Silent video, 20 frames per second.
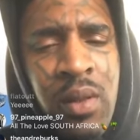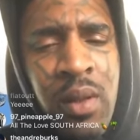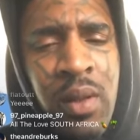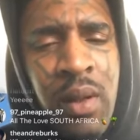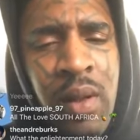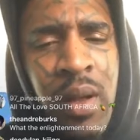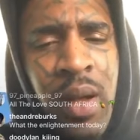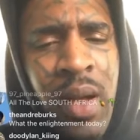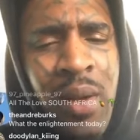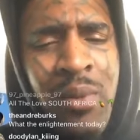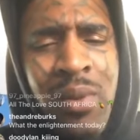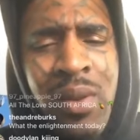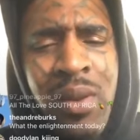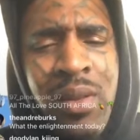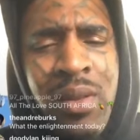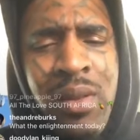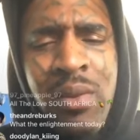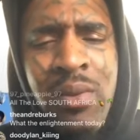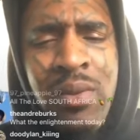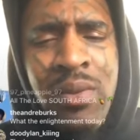I really
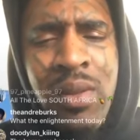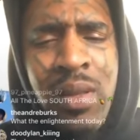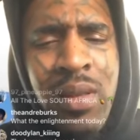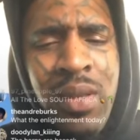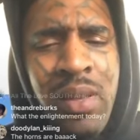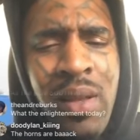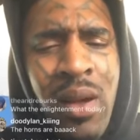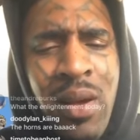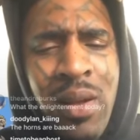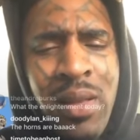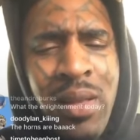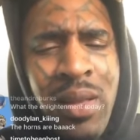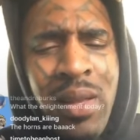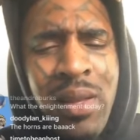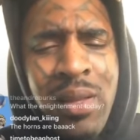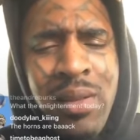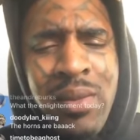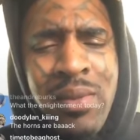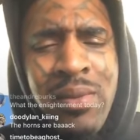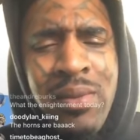don't think y'all get
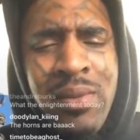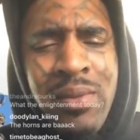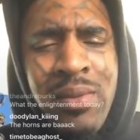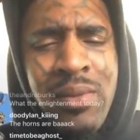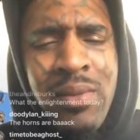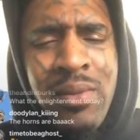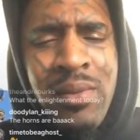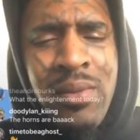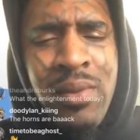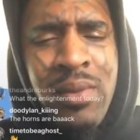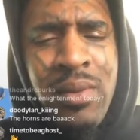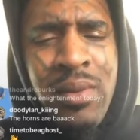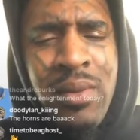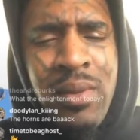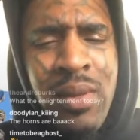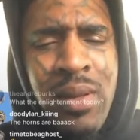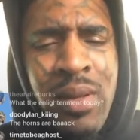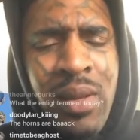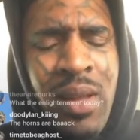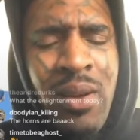it
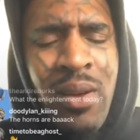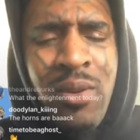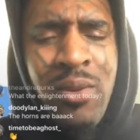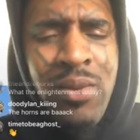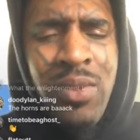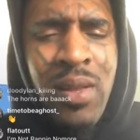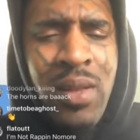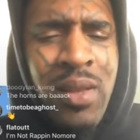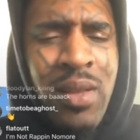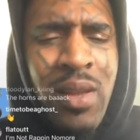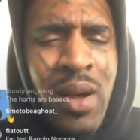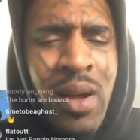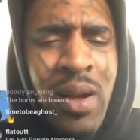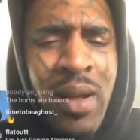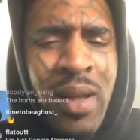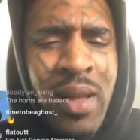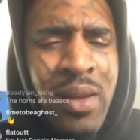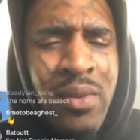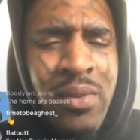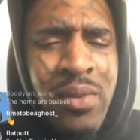and I don't think y'all
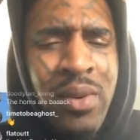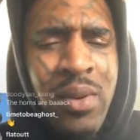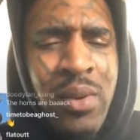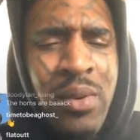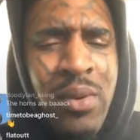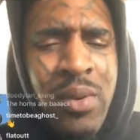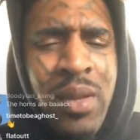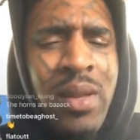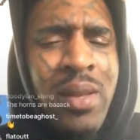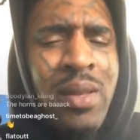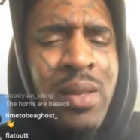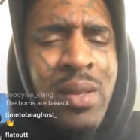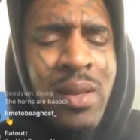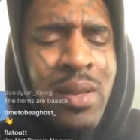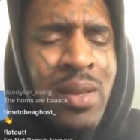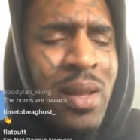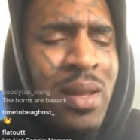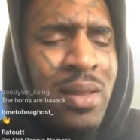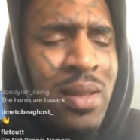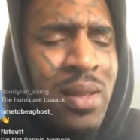ever gonna get it.
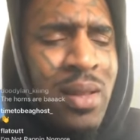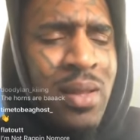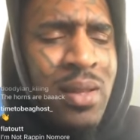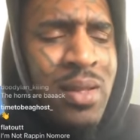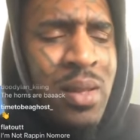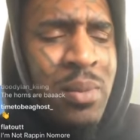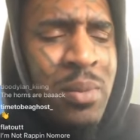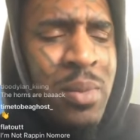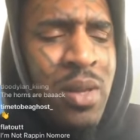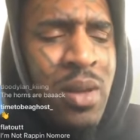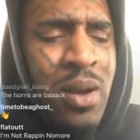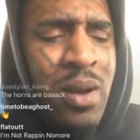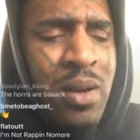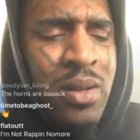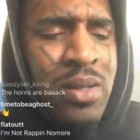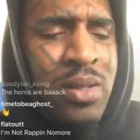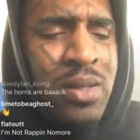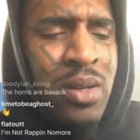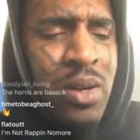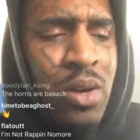And I think some of y'all
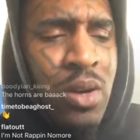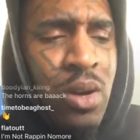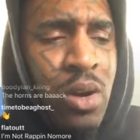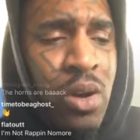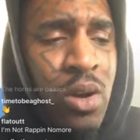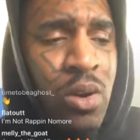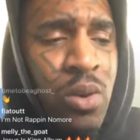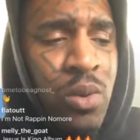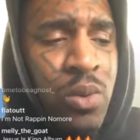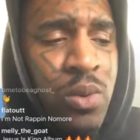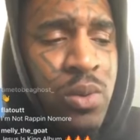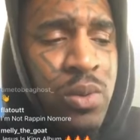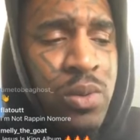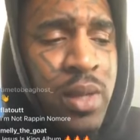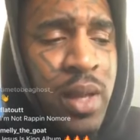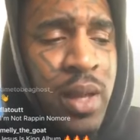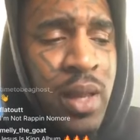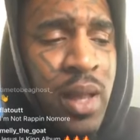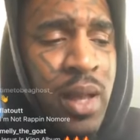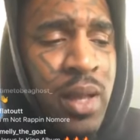just go, "Oh,
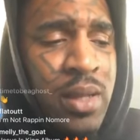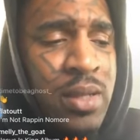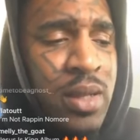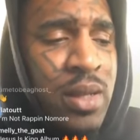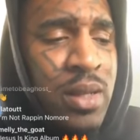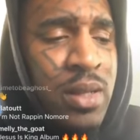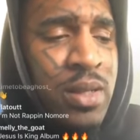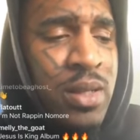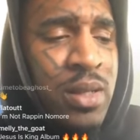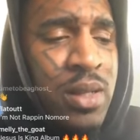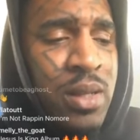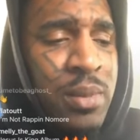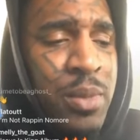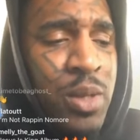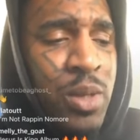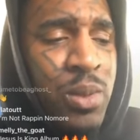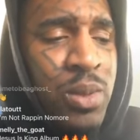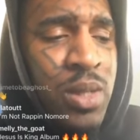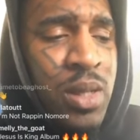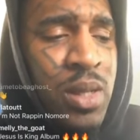Daylyt says send the
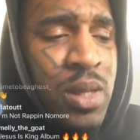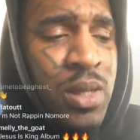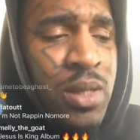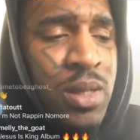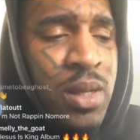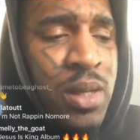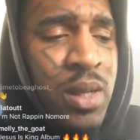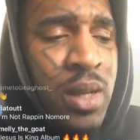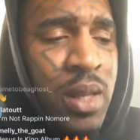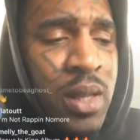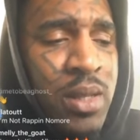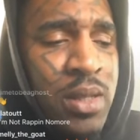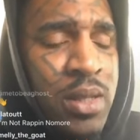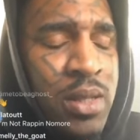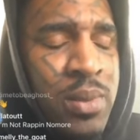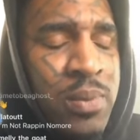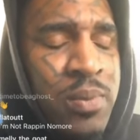music. He's gonna listen."